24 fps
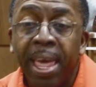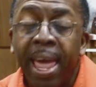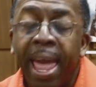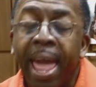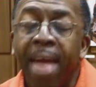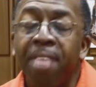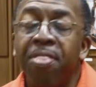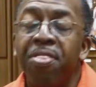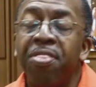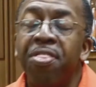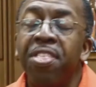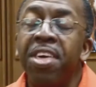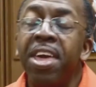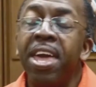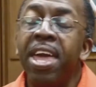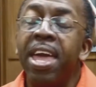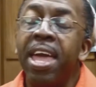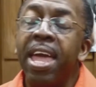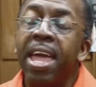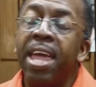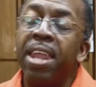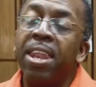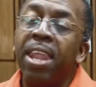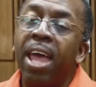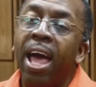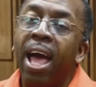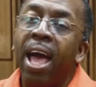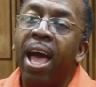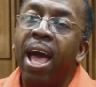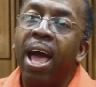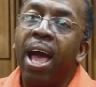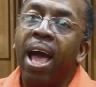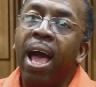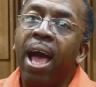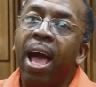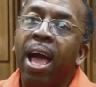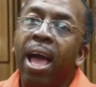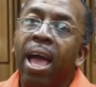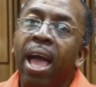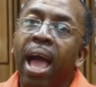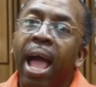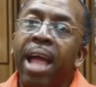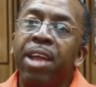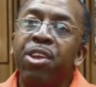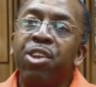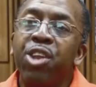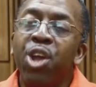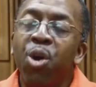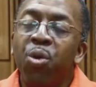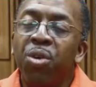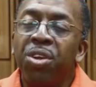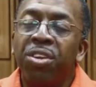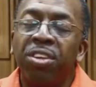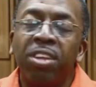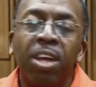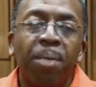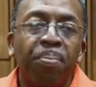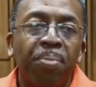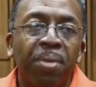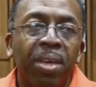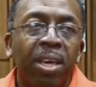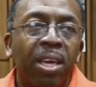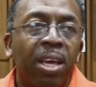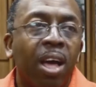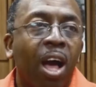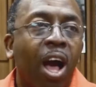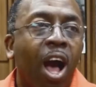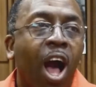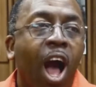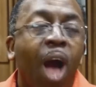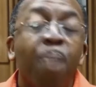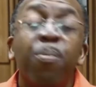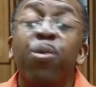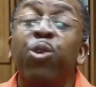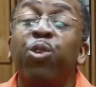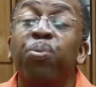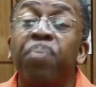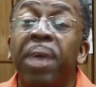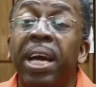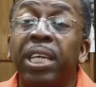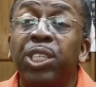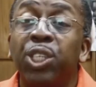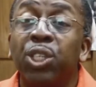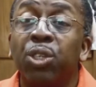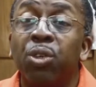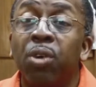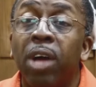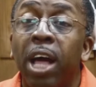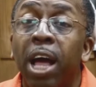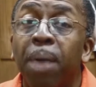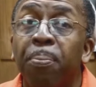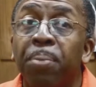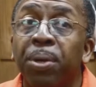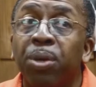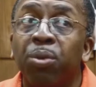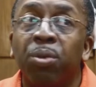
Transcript: And then I noticed something almost magical happen.